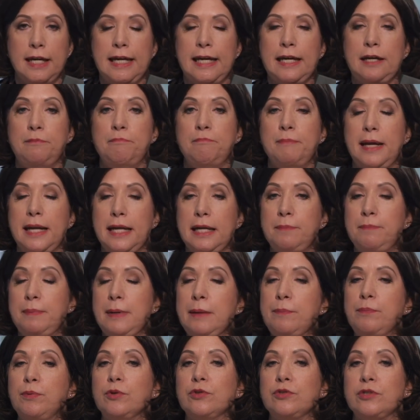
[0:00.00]
in many
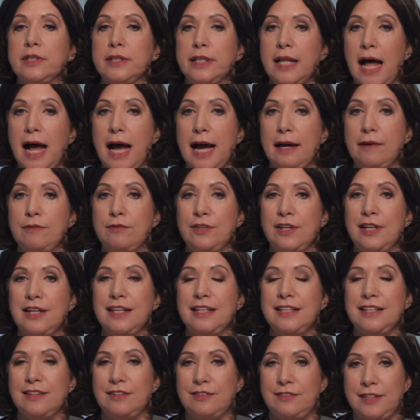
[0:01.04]
people's lives
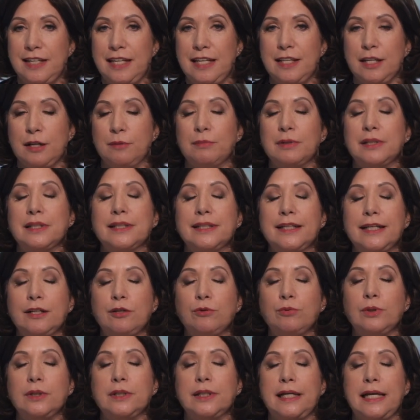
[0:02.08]
to see them
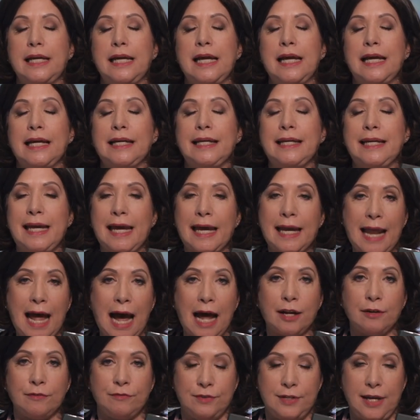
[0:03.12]
literally get
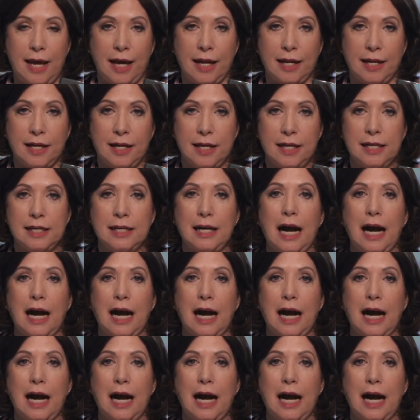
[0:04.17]
out of debt.